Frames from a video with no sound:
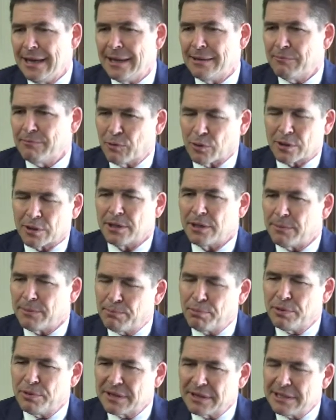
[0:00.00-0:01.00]
and we're going to
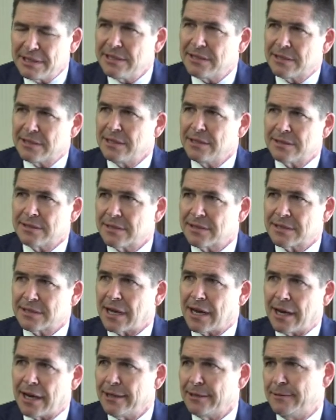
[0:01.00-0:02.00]
put these things
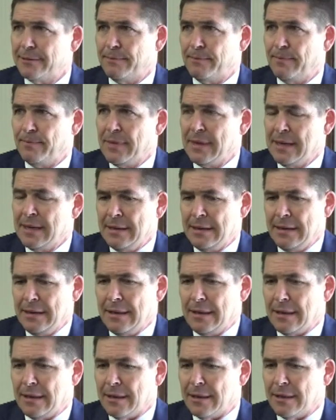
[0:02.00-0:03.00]
aside.
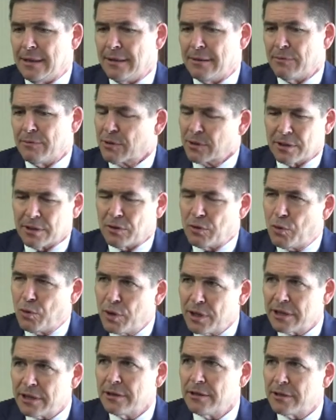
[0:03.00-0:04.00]
Uh, we're going to
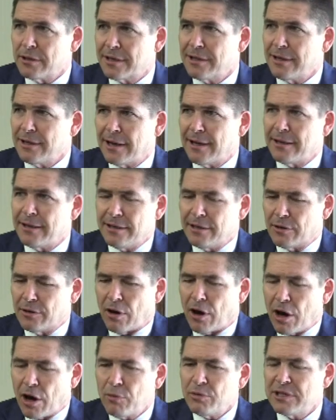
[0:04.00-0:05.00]
quit look, you know,
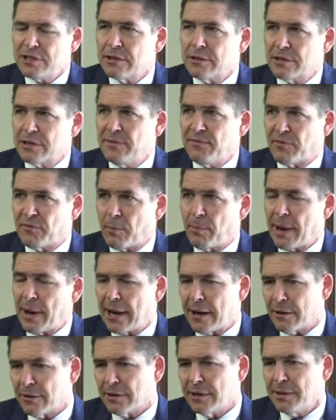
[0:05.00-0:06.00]
always looking for
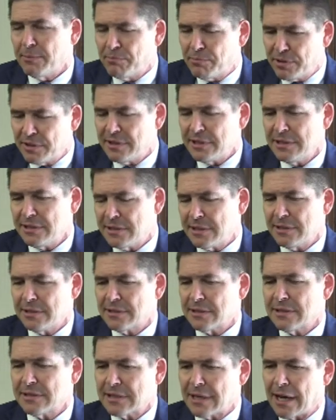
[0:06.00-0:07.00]
power and put these
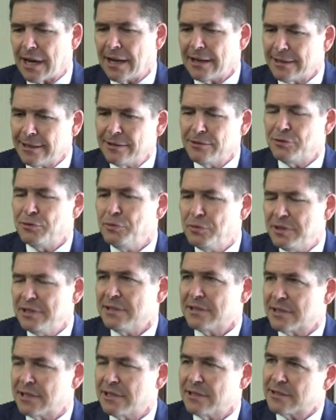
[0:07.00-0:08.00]
things aside and do
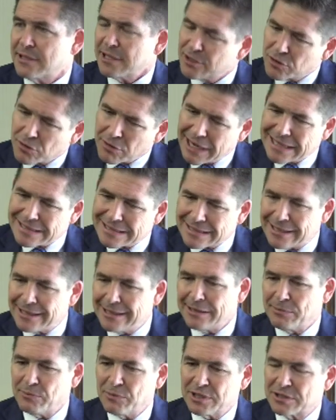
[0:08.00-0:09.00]
these things that
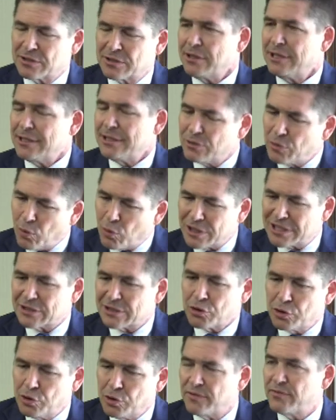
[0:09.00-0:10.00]
translate what's, into what's
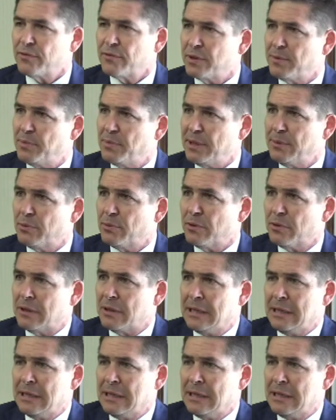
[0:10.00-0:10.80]
good for the people.